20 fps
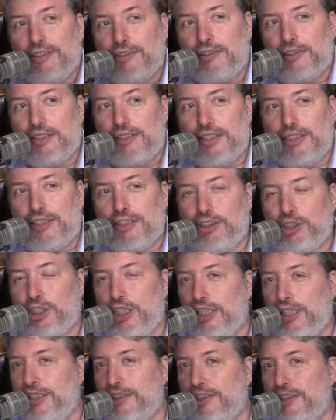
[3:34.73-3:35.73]
the
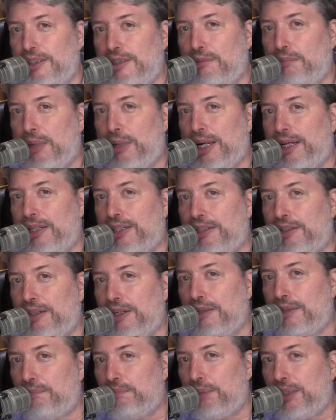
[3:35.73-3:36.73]
chicken's in the
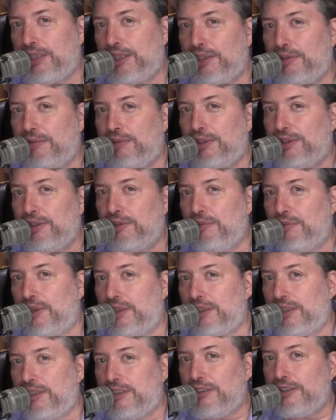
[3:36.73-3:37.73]
backyard, pick the one you
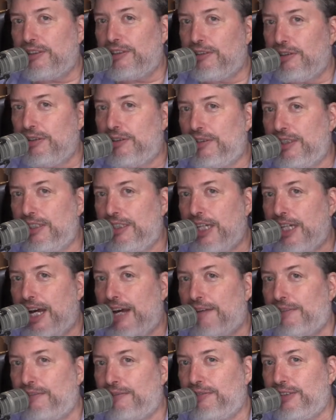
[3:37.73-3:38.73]
want, and you slaughter it, and you
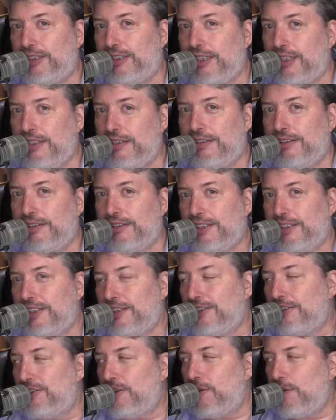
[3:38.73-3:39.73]
have it for dinner.
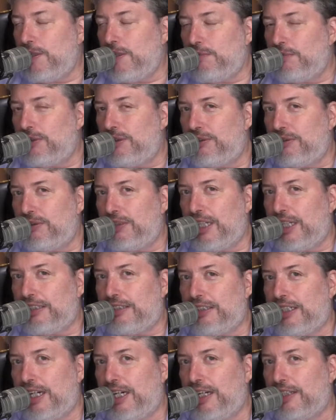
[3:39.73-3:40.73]
No one would do that
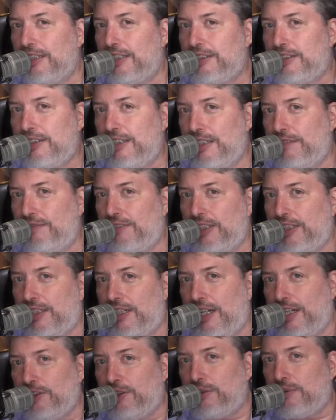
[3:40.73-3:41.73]
today, unless you live in the
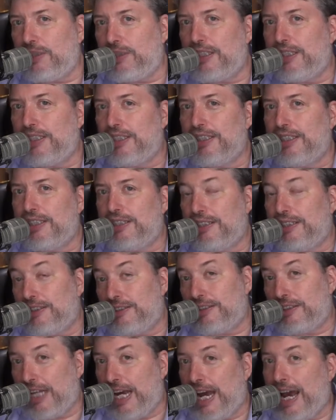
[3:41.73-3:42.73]
country.
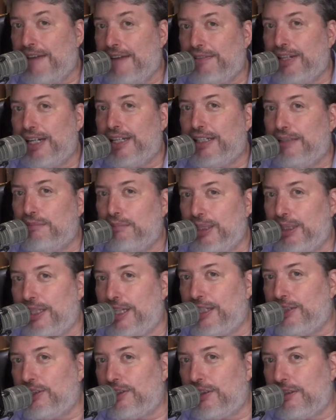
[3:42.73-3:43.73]
They have that in
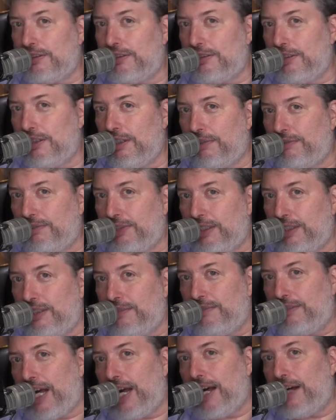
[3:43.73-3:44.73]
Malaysia, you know, if you
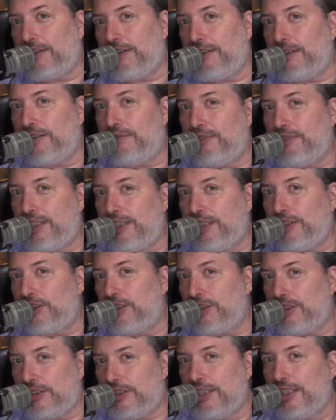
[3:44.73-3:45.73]
live out in the
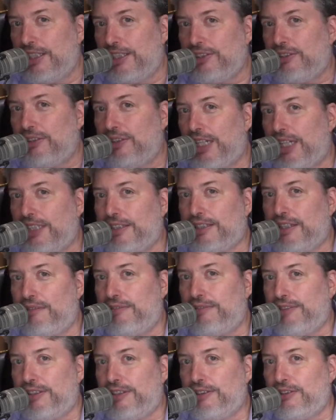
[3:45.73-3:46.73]
villages, so that's how
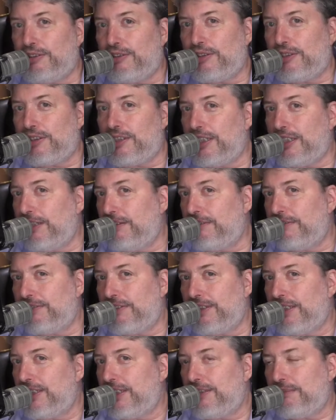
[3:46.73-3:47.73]
villagers live.
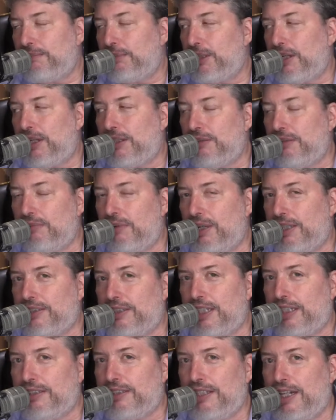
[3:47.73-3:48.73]
But otherwise,
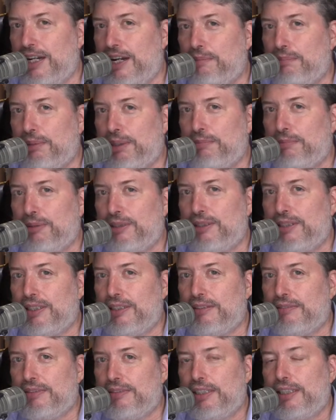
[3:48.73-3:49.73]
that's not how people
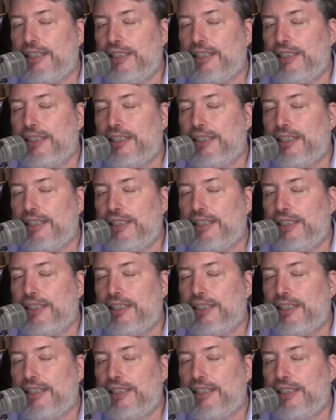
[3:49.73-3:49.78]
live.